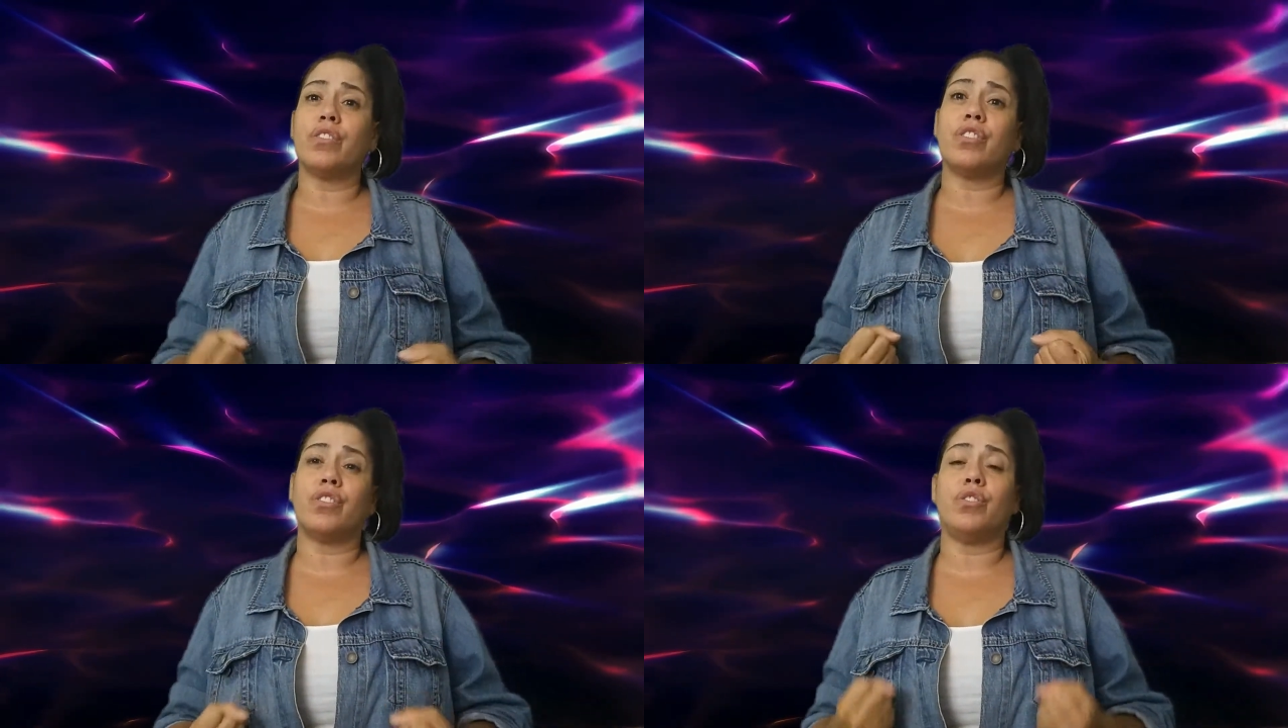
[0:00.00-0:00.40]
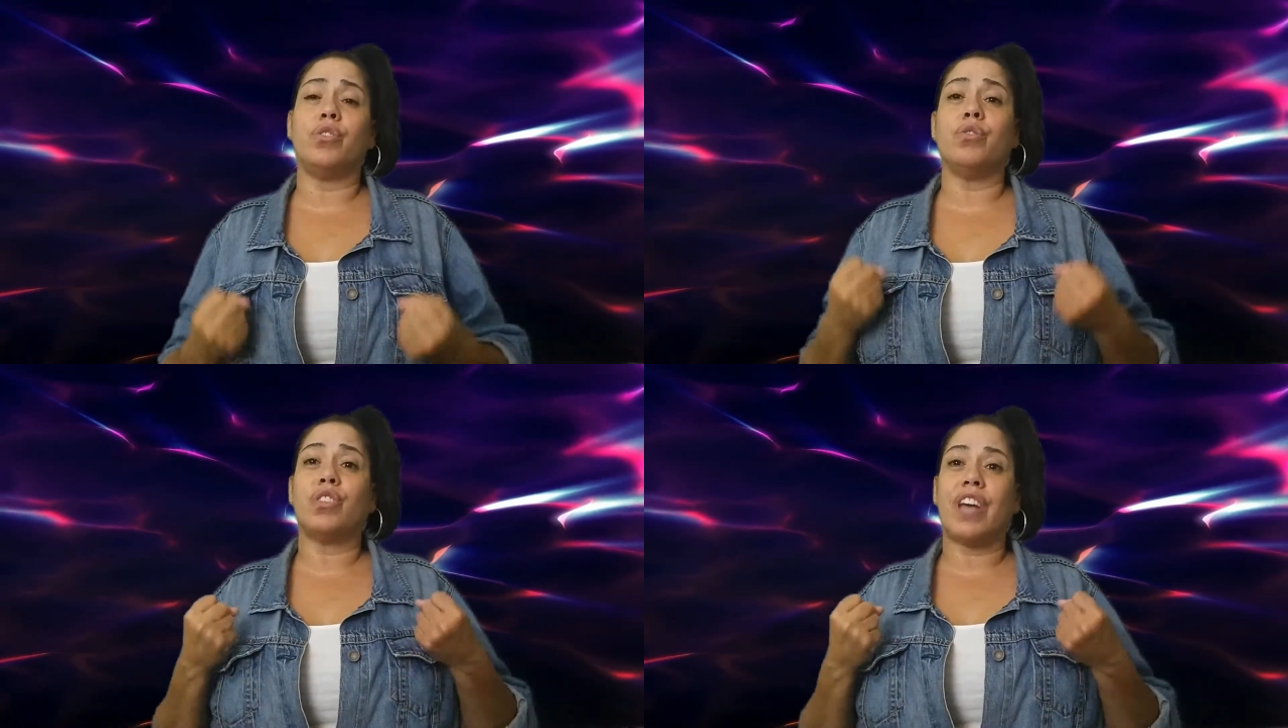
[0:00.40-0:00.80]
It's a
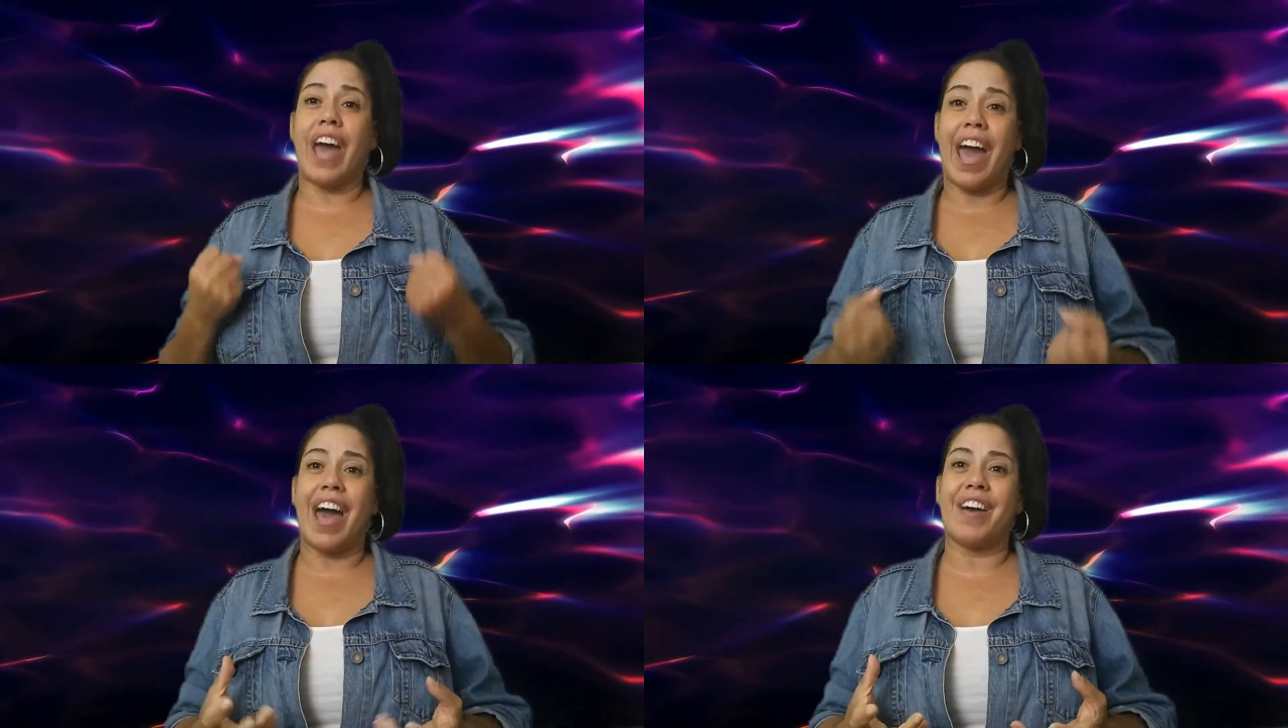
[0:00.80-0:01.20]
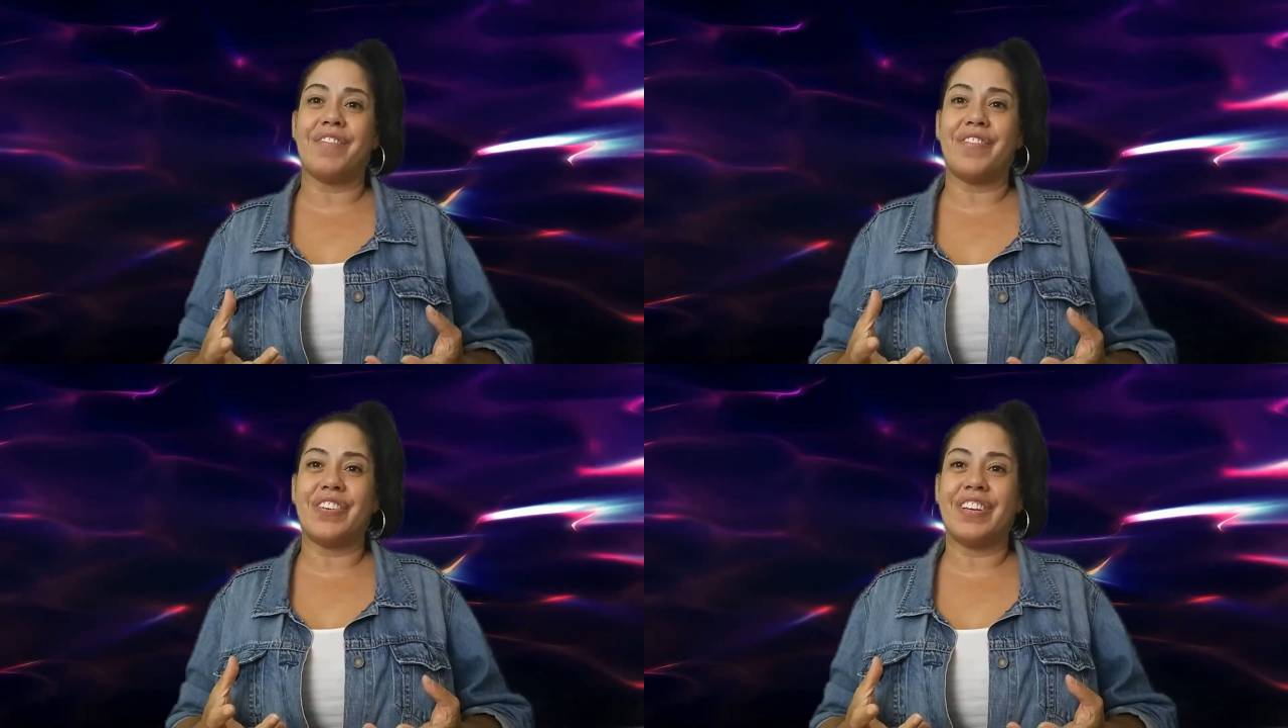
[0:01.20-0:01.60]
gift for
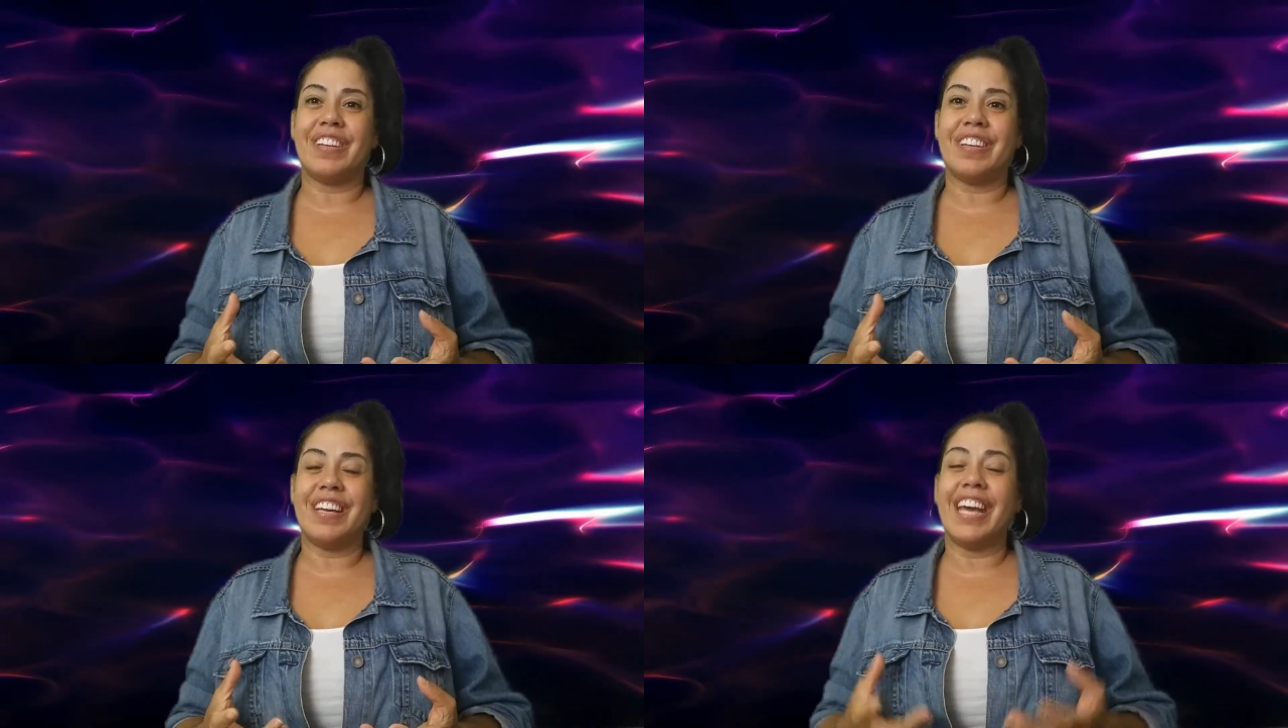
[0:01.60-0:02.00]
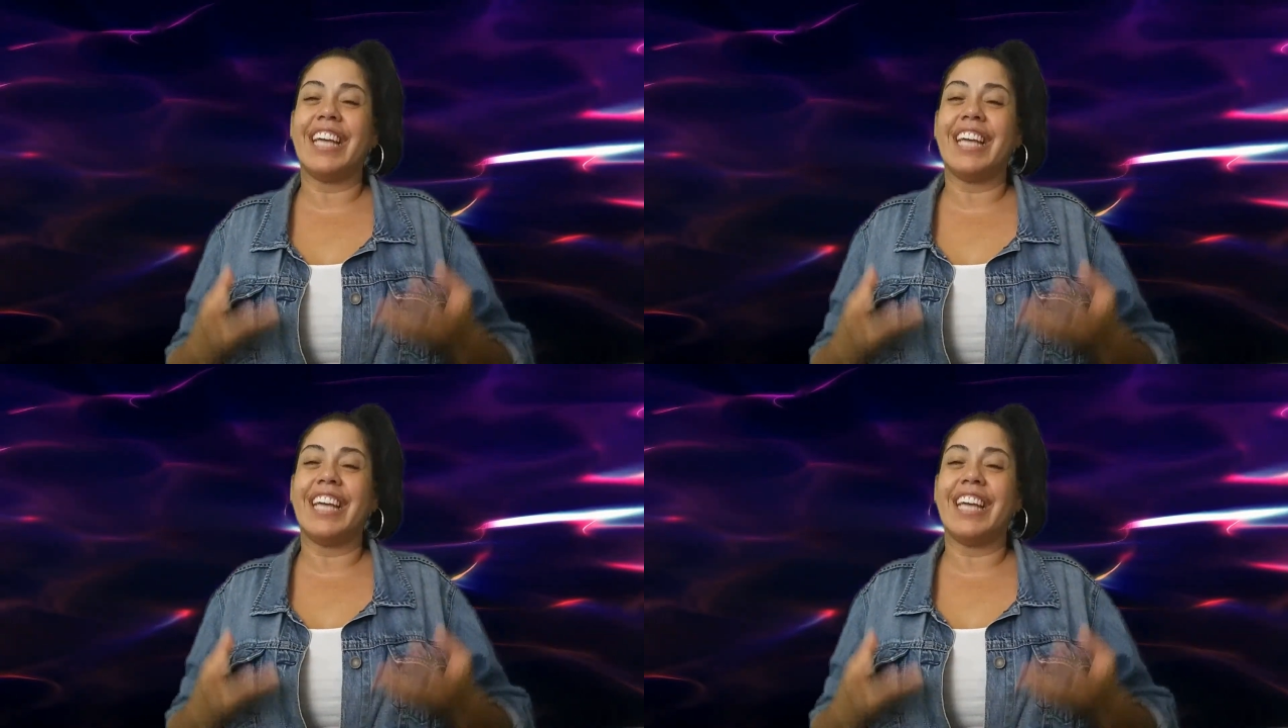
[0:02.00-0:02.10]
us.